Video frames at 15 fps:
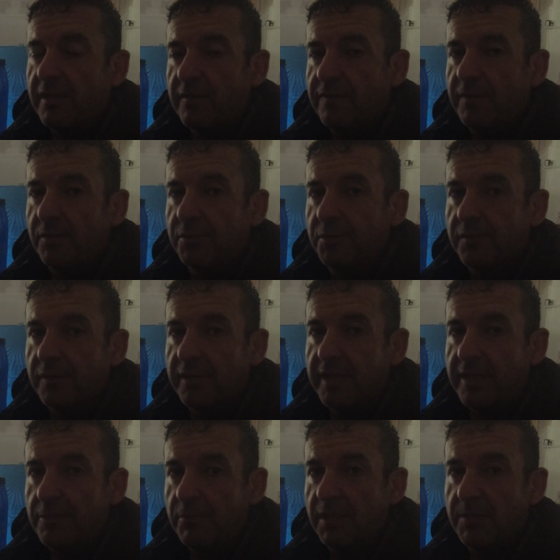It filled
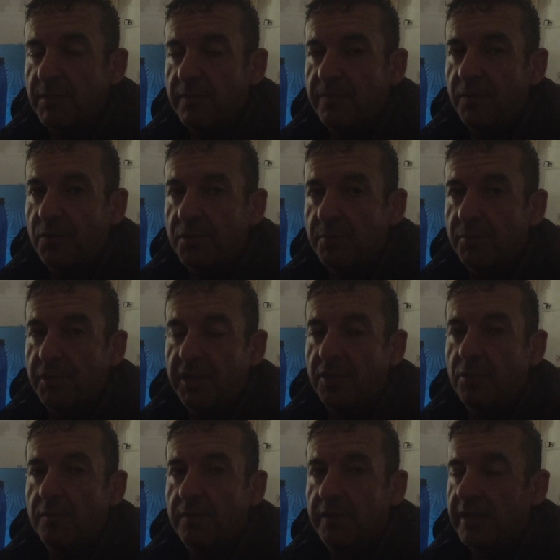overnight. The wheelie bin filled
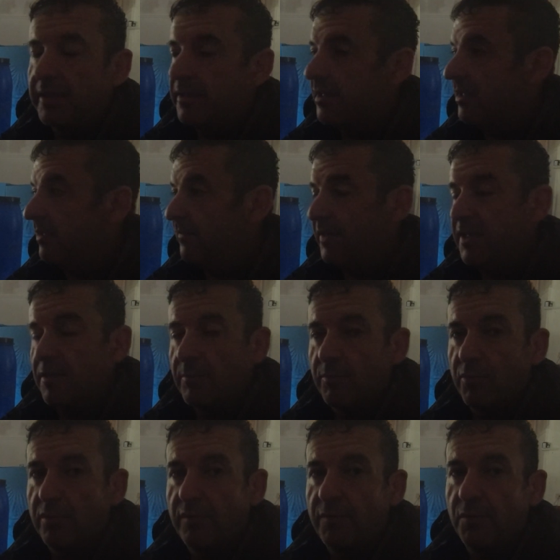completely overnight, and if these are
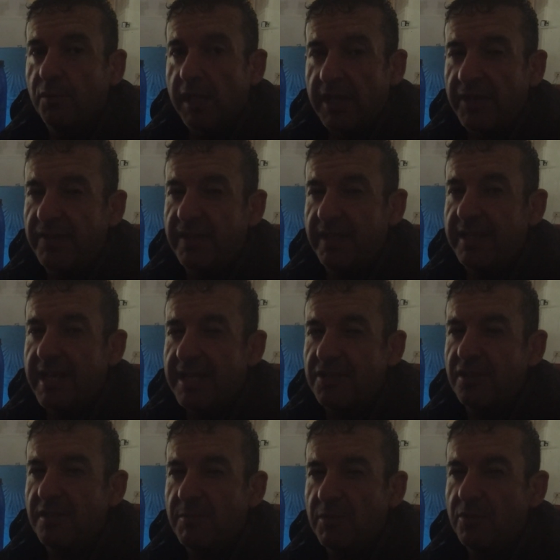both full, I think that's
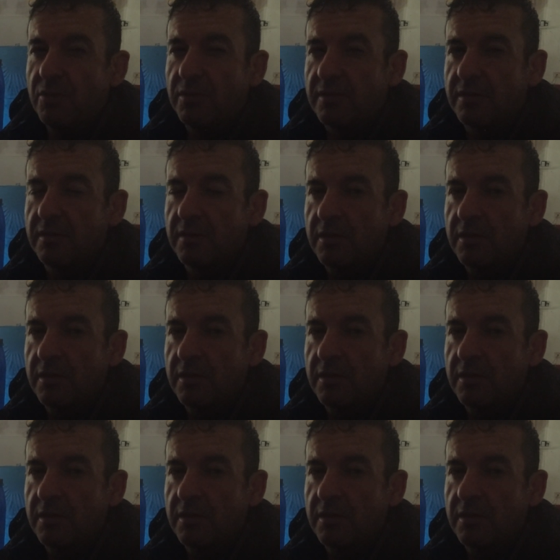going to be good